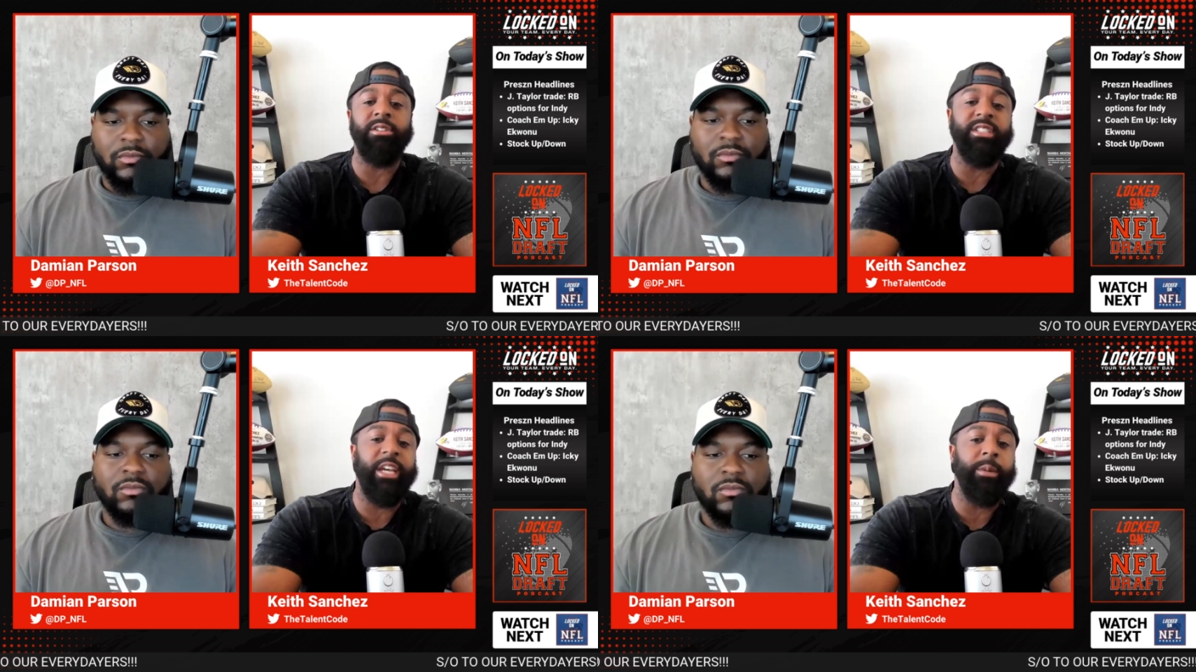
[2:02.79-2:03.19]

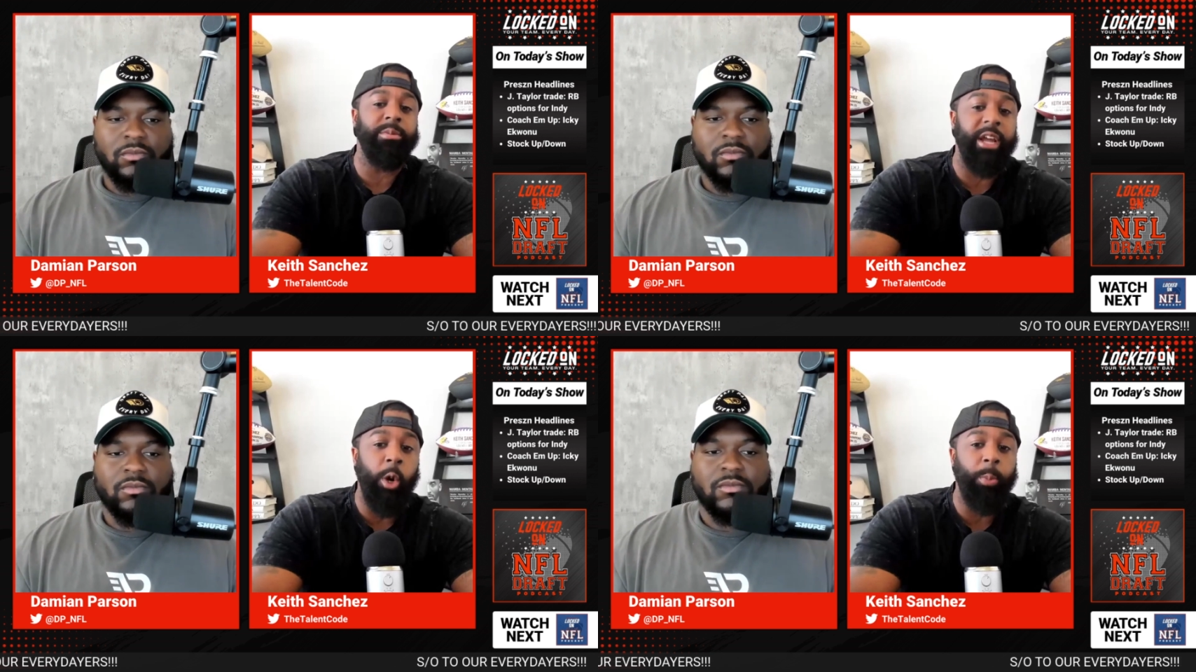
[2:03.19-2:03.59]
Speaker 1: he's able to
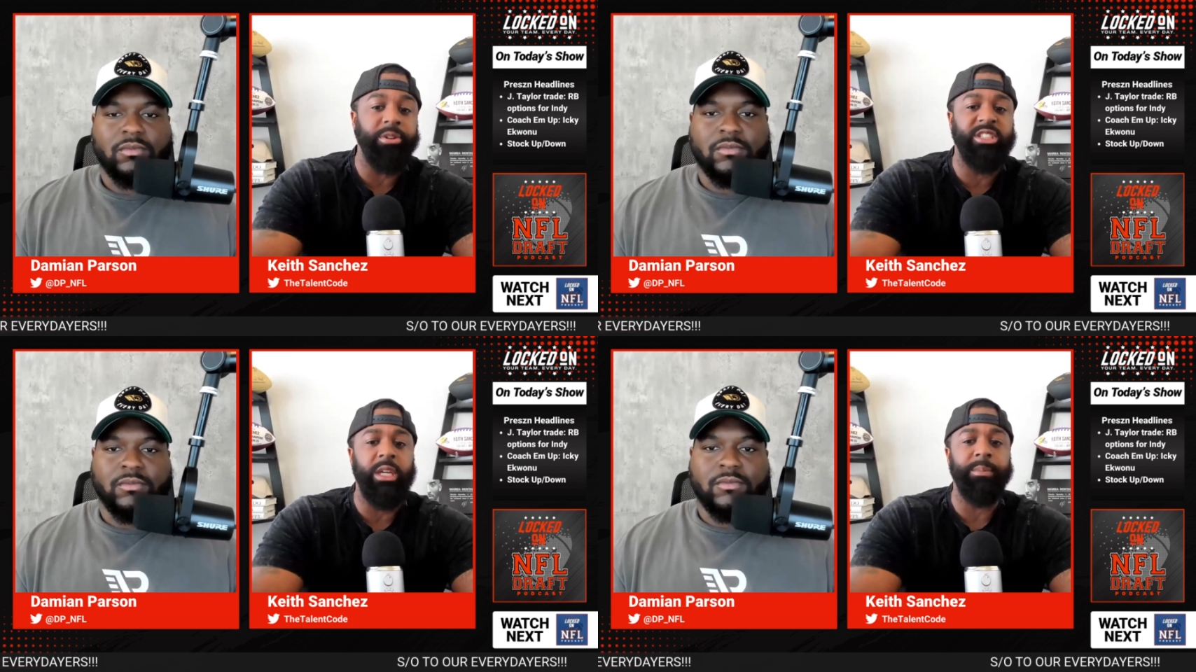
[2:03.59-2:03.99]
help your
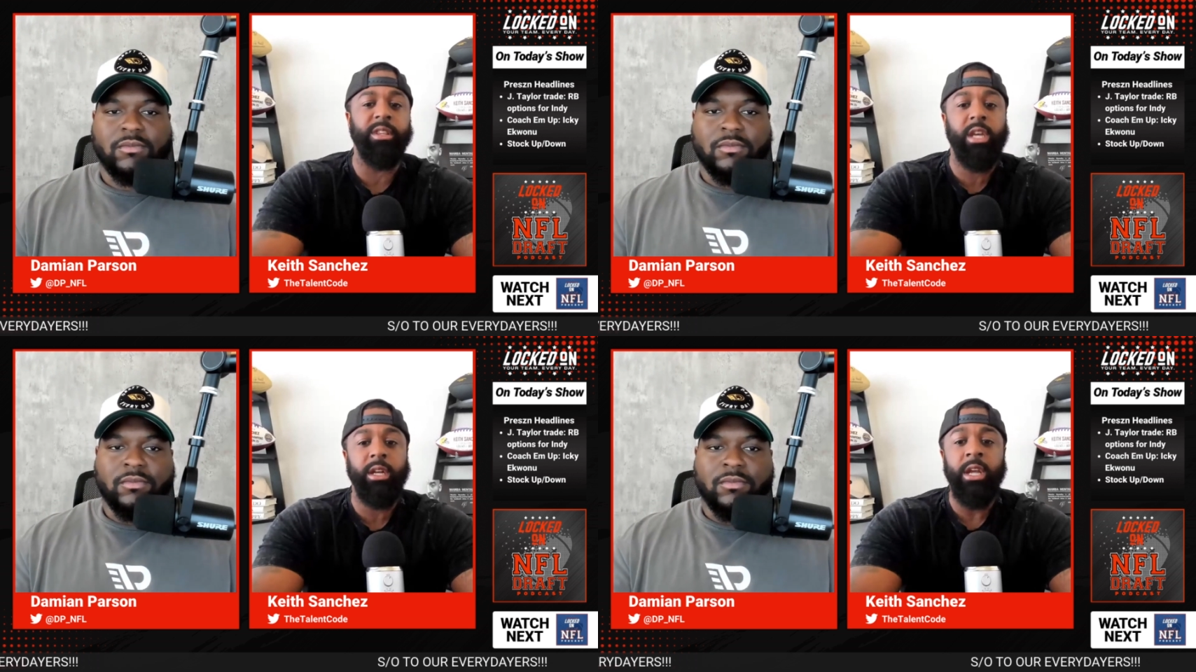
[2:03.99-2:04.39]
team? And
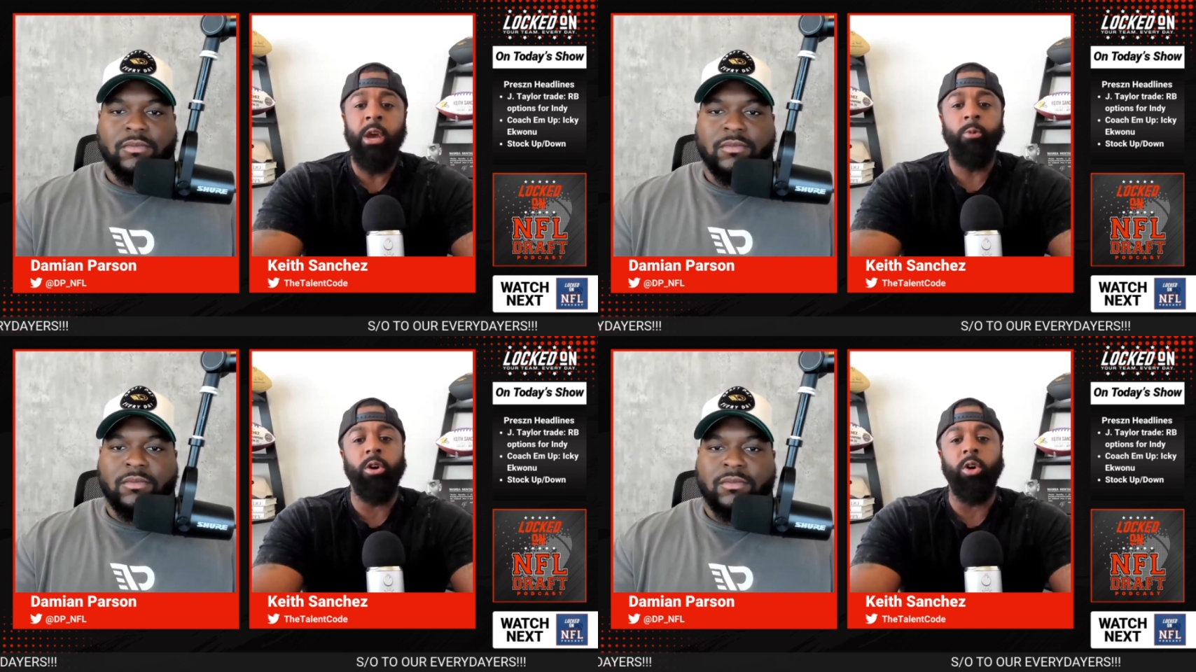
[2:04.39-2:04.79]
then
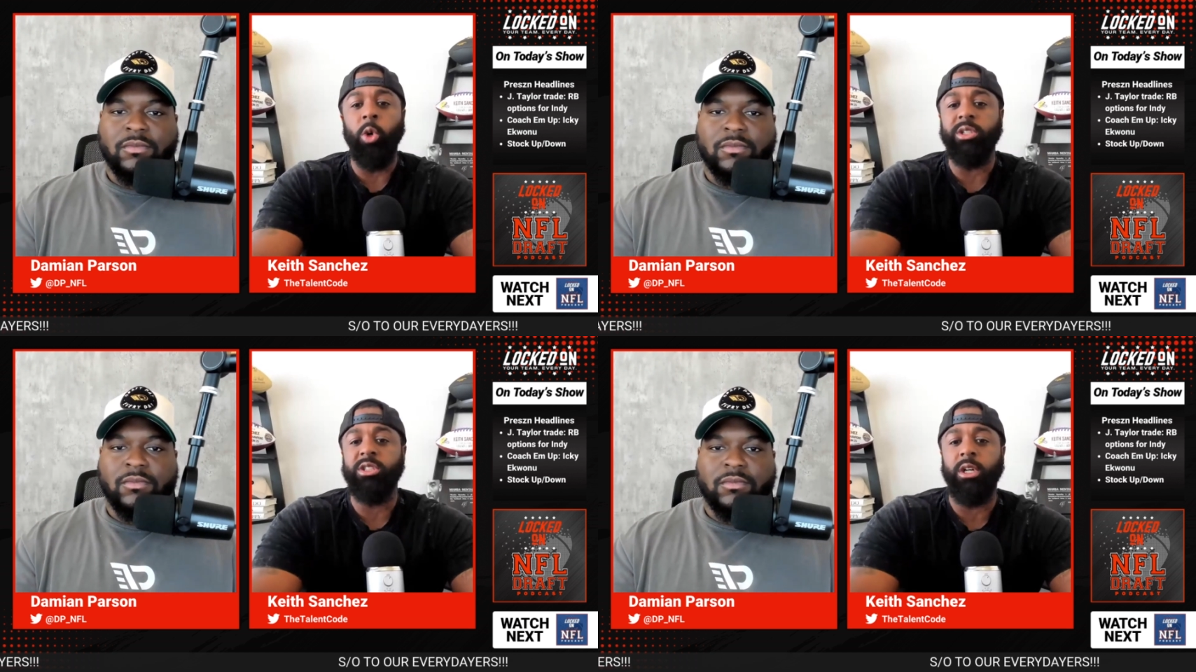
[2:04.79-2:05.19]
we're going to go
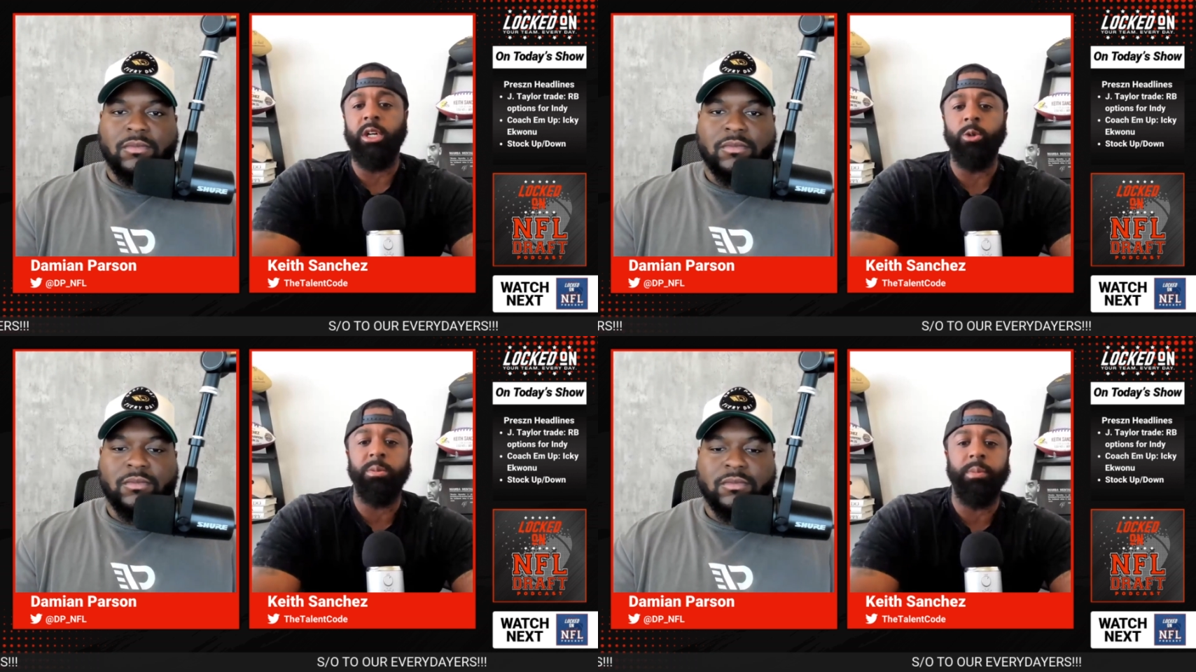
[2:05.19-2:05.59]
into a
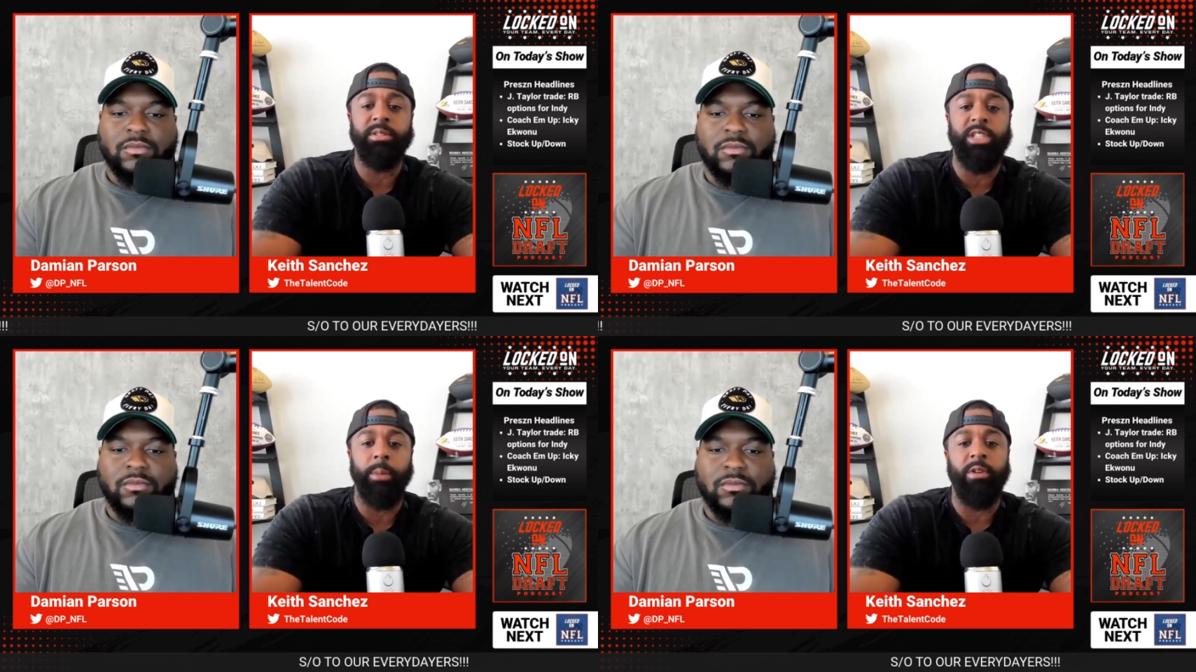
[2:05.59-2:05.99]
coach up segment,